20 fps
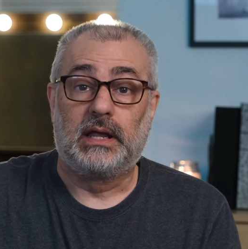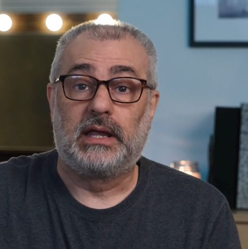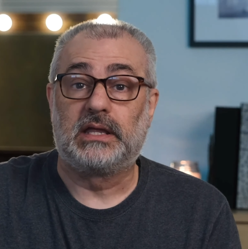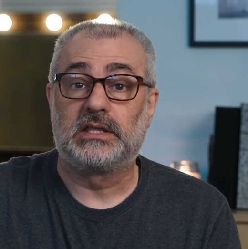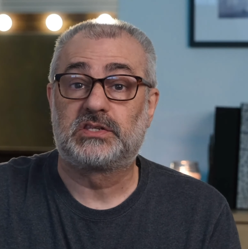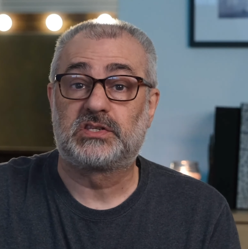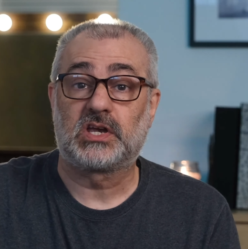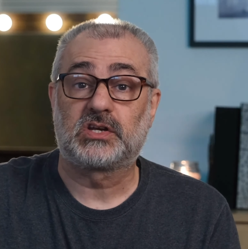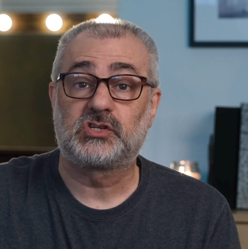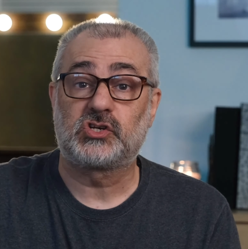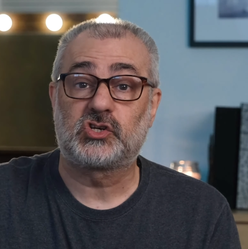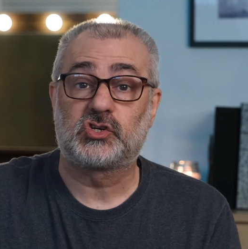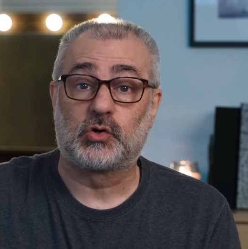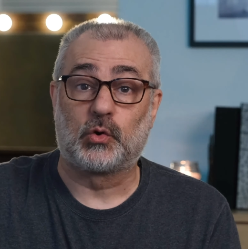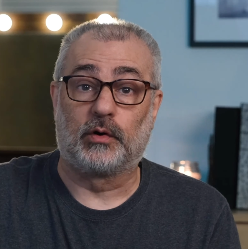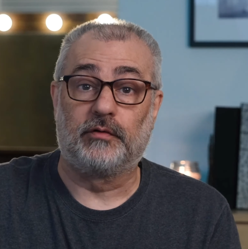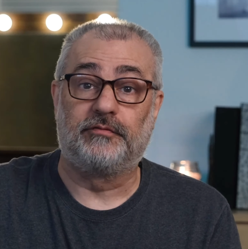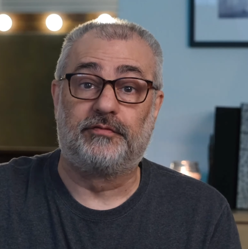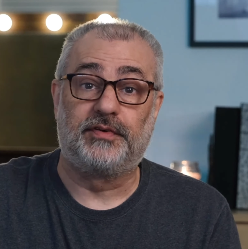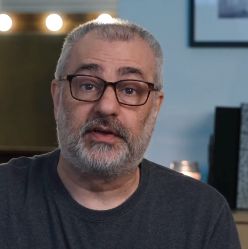In such a
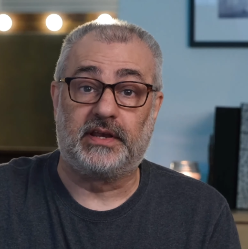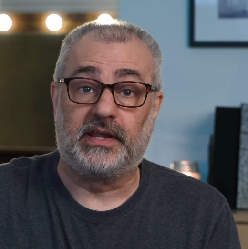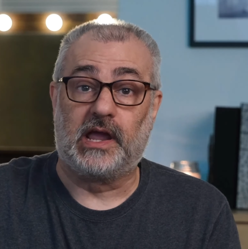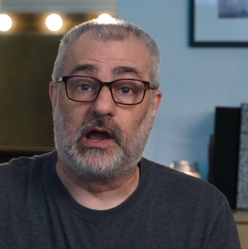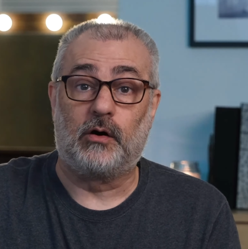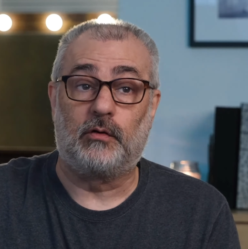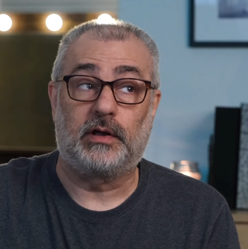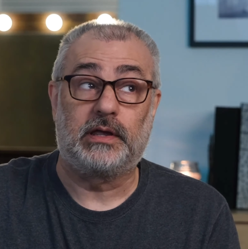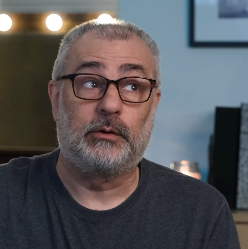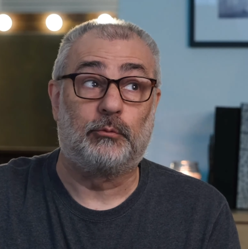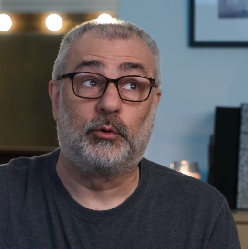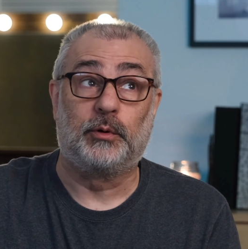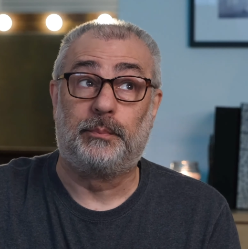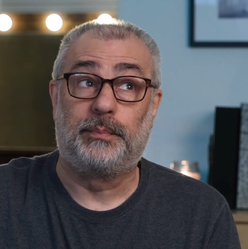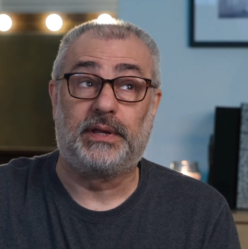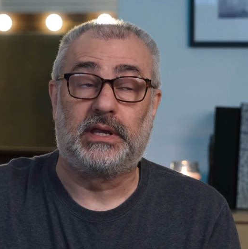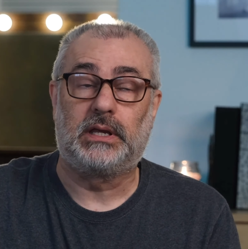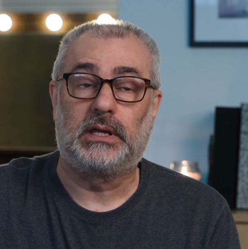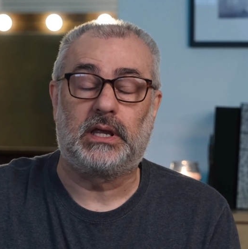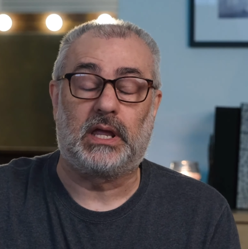short video, it would
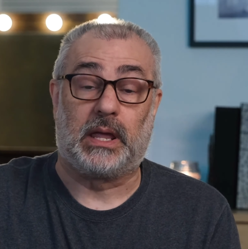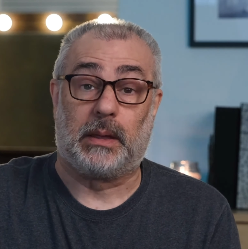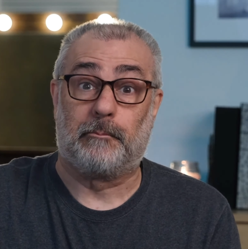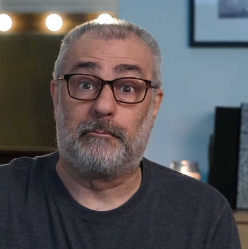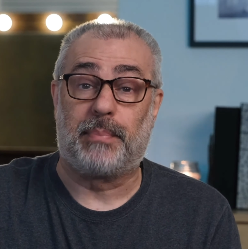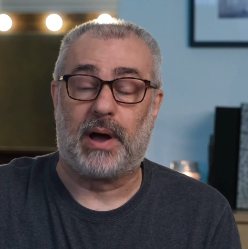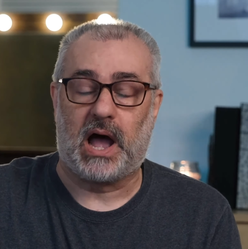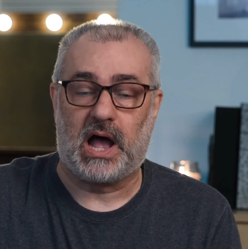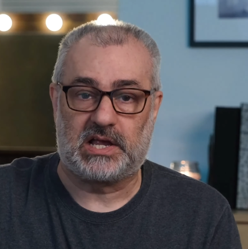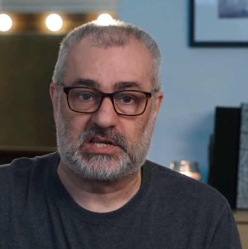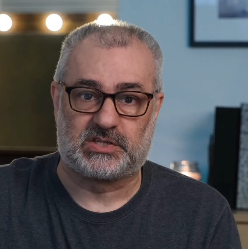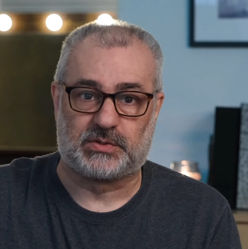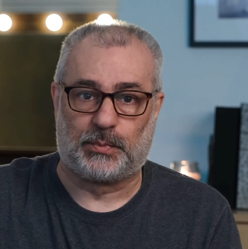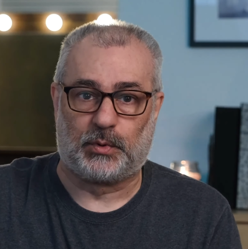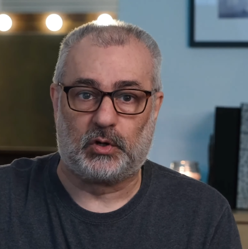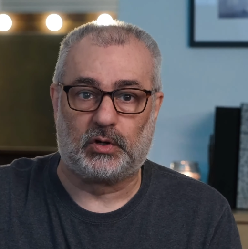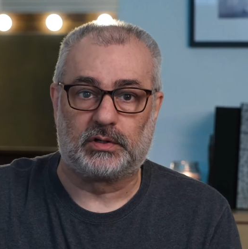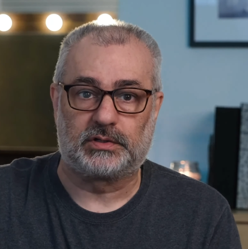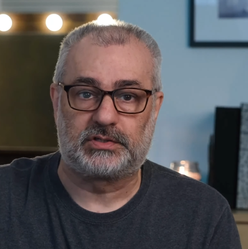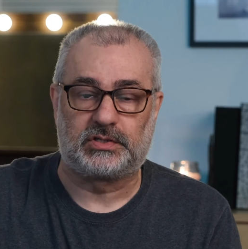be
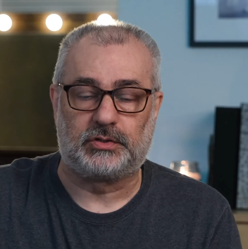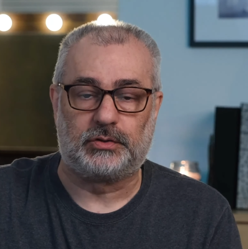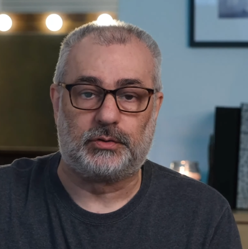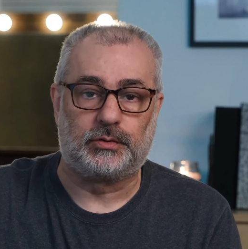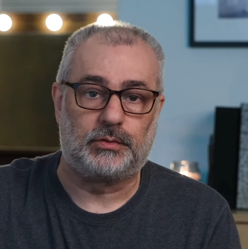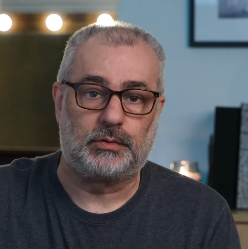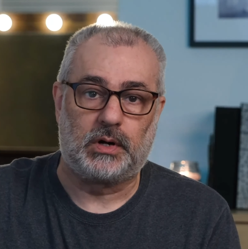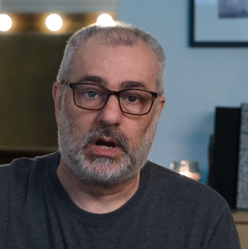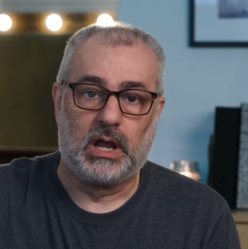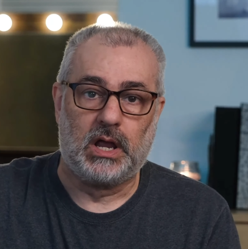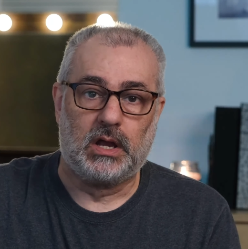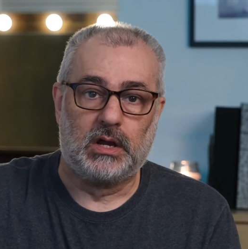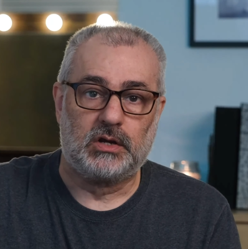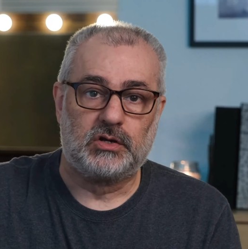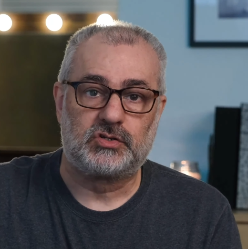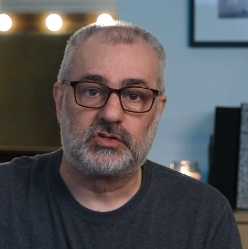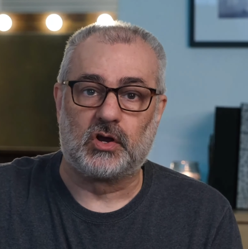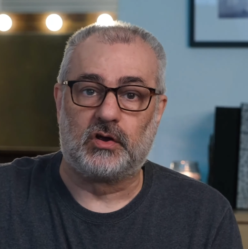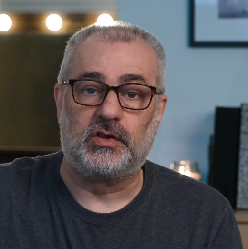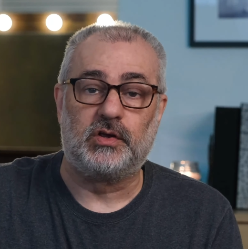impossible to
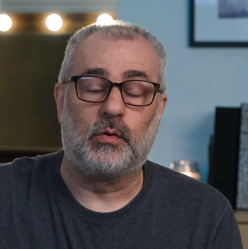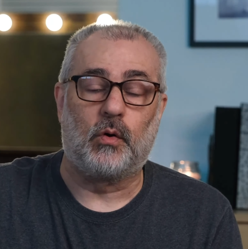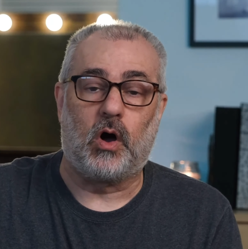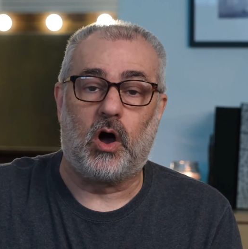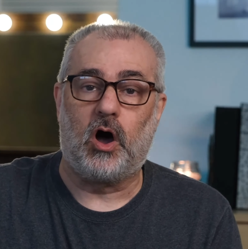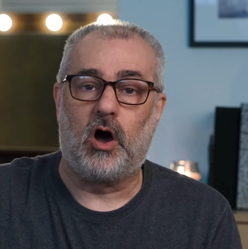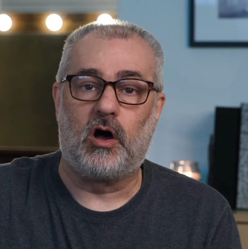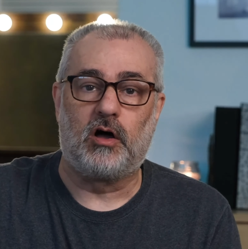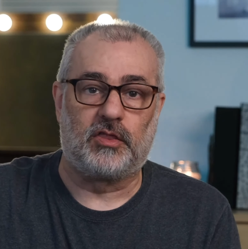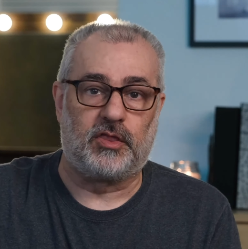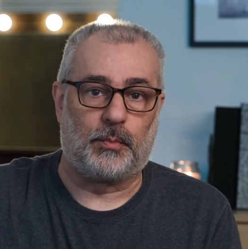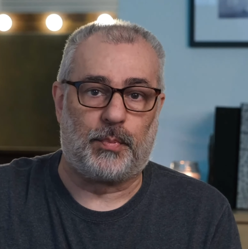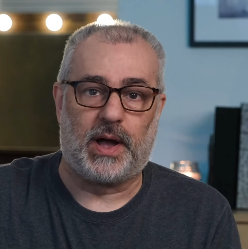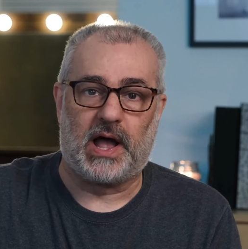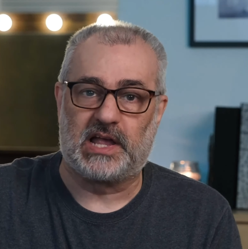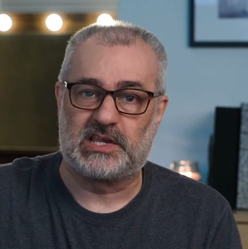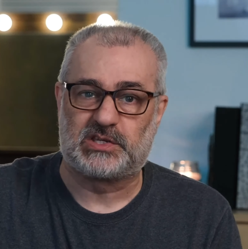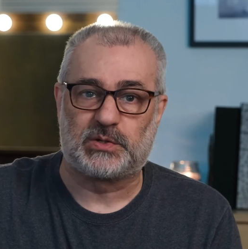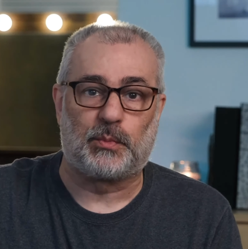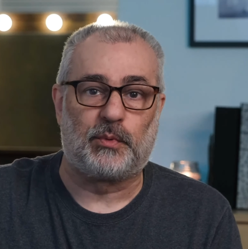show you all the
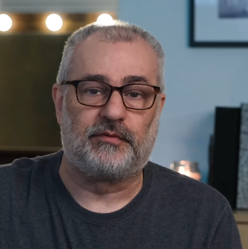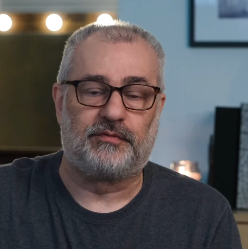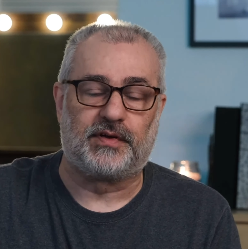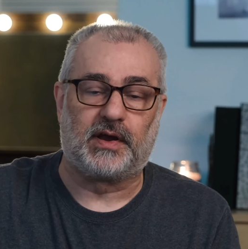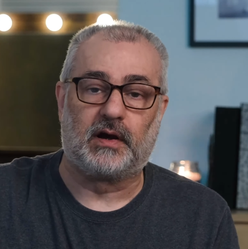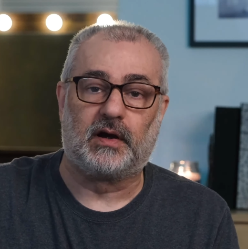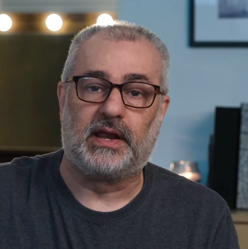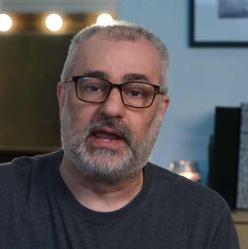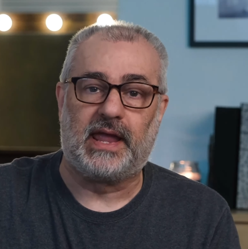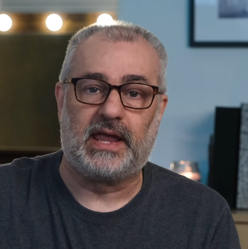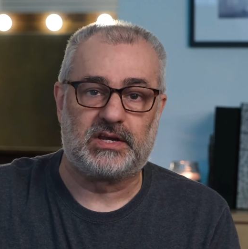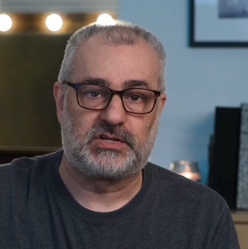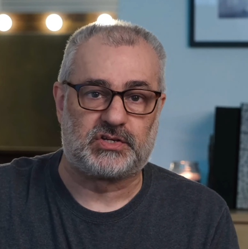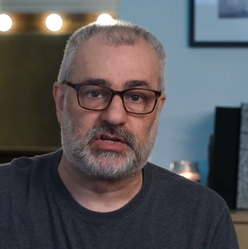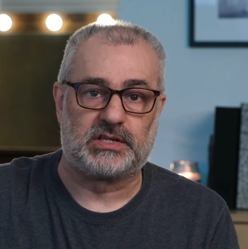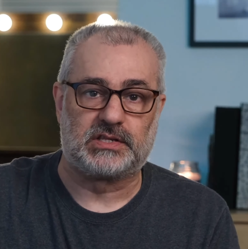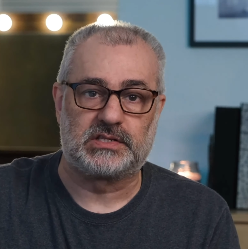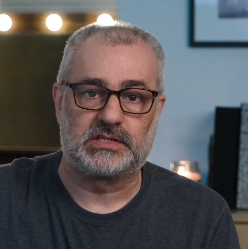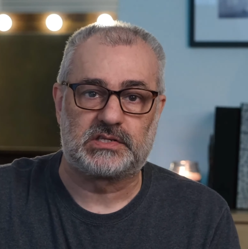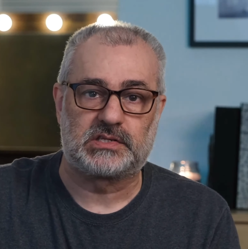possible
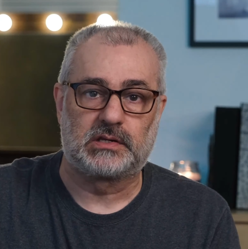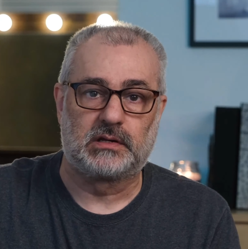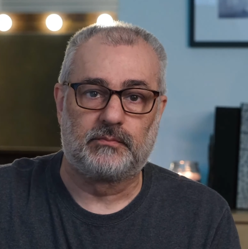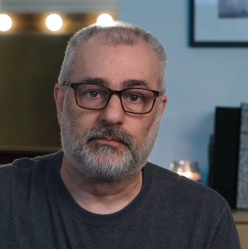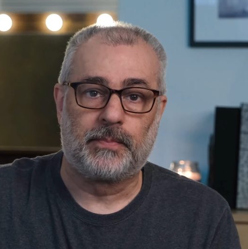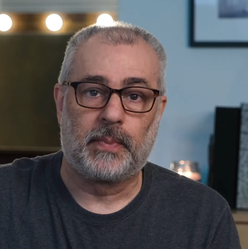variations.